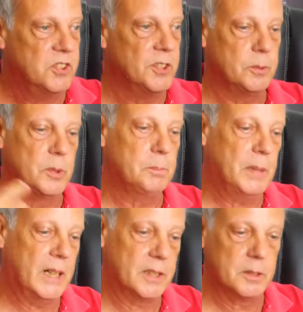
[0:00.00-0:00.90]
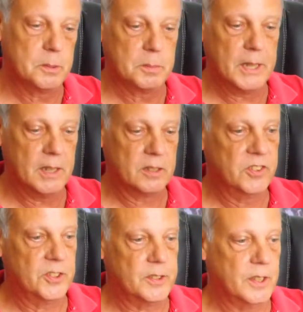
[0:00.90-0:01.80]
and it went back into the
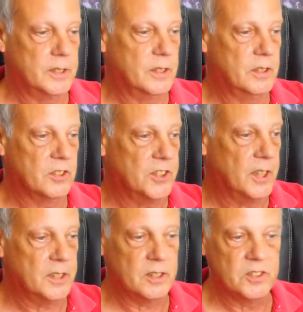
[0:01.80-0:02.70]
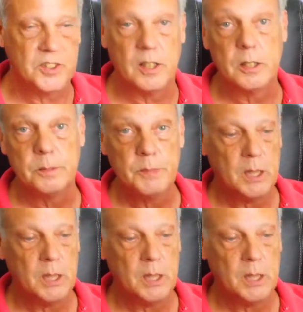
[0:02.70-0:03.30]
box, and then decided to sell it.